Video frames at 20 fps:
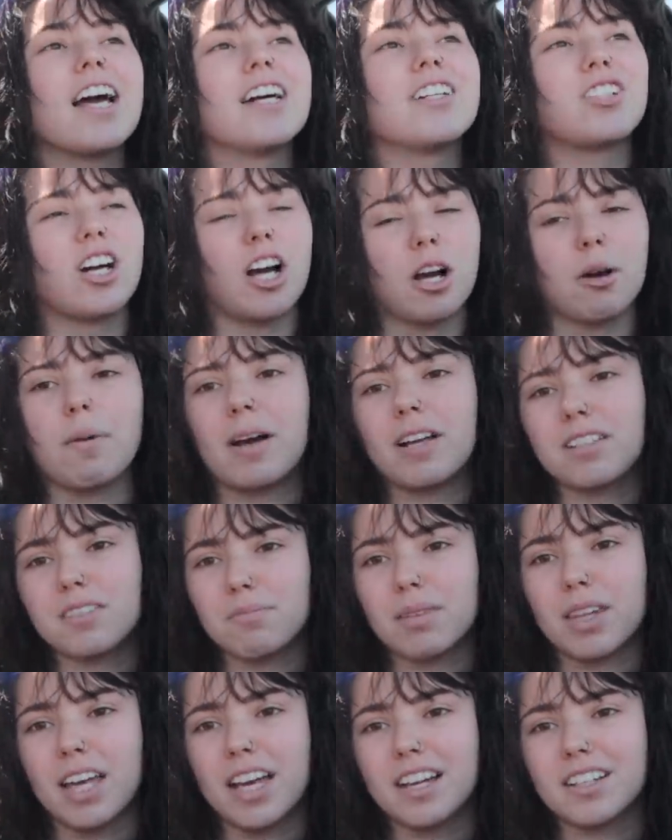talk about
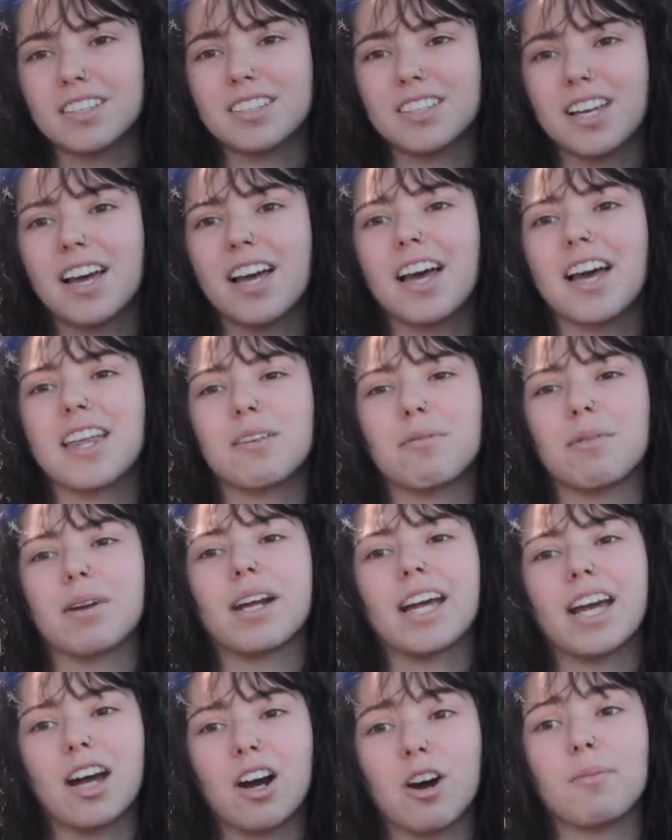some things, and then when I
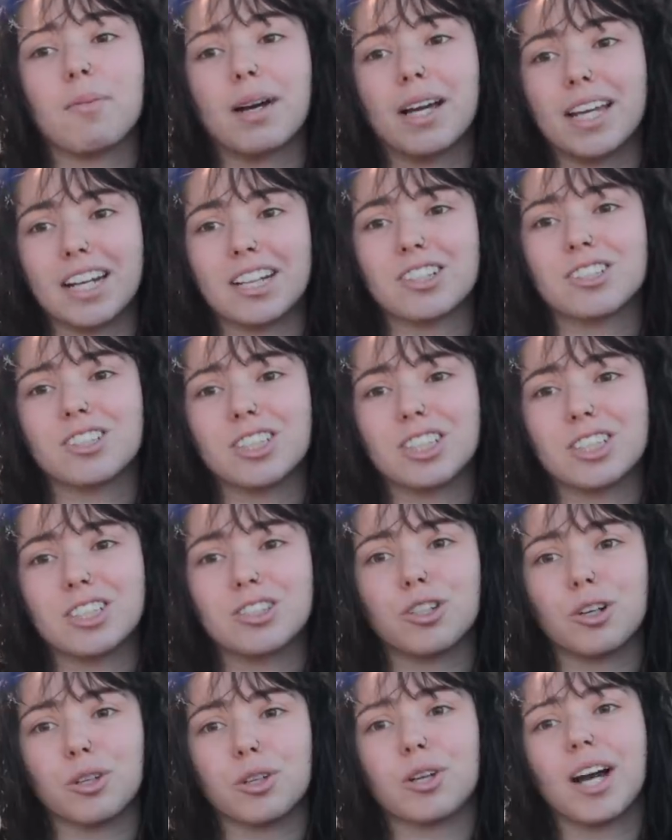get home I can actually
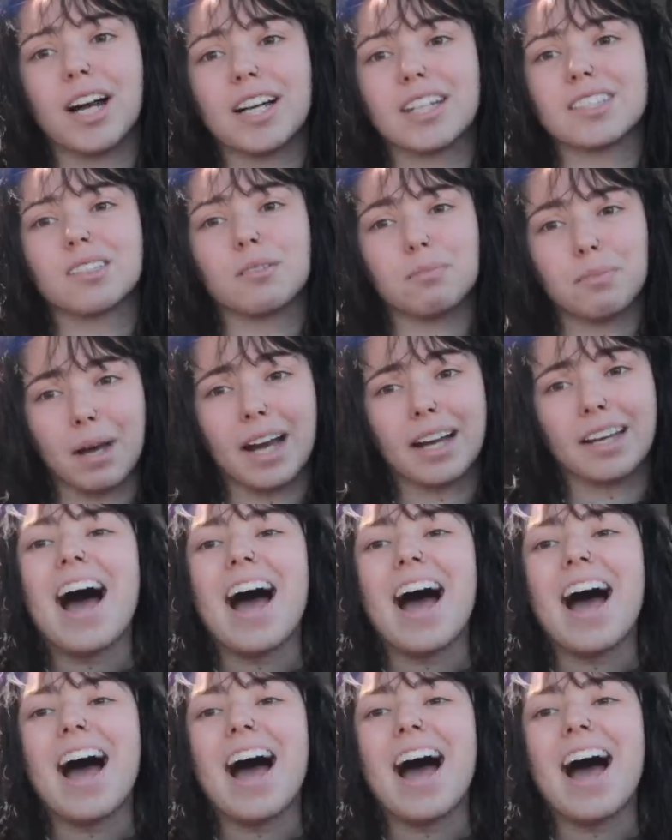show you guys some packing.